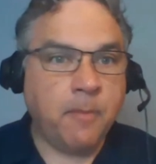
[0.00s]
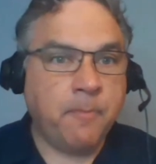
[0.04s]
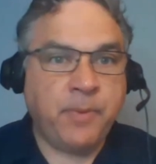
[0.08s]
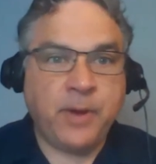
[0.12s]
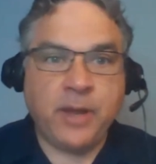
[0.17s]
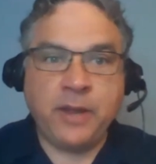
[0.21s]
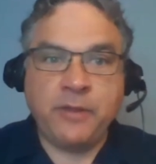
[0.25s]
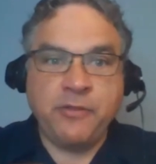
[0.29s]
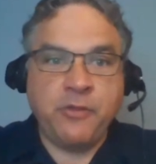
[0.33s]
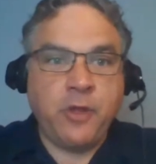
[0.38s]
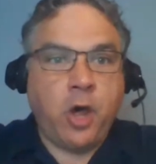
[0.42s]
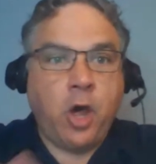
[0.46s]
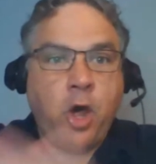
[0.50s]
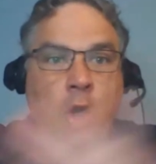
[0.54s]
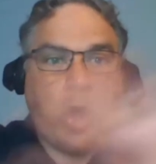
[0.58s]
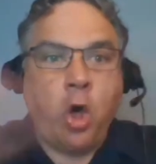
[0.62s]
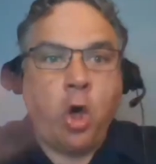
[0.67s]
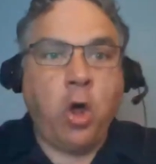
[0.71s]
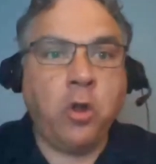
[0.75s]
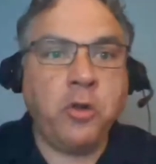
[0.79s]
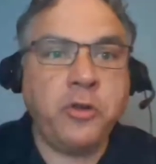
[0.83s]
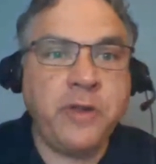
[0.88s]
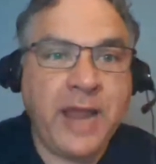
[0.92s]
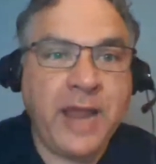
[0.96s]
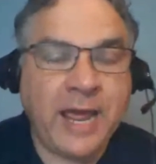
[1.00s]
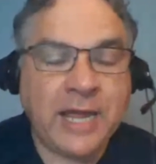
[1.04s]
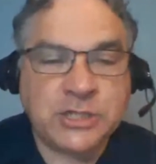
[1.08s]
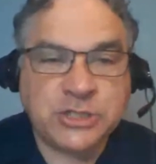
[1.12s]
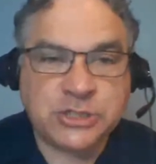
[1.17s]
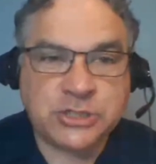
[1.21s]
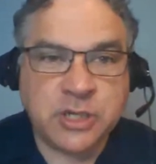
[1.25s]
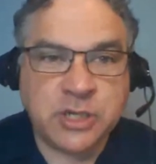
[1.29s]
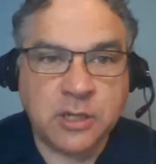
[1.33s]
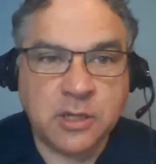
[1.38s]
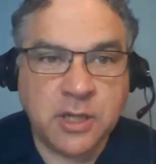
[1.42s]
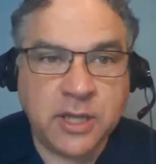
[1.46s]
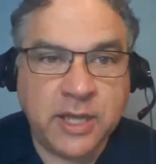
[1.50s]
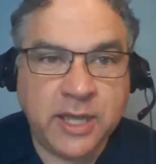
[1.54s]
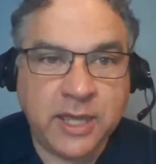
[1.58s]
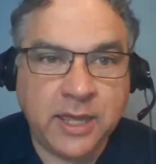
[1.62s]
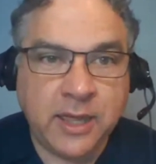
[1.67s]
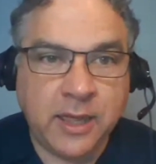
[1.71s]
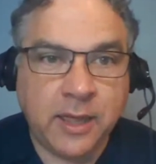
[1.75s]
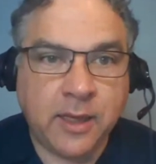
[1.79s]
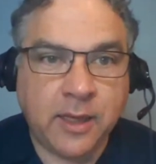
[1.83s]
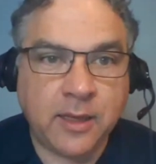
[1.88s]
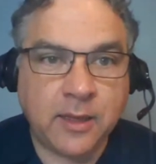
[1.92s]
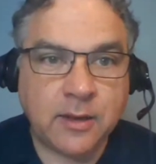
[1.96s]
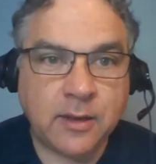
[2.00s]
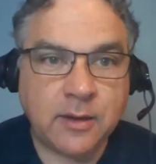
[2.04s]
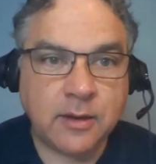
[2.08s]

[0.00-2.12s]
but in the whole National League.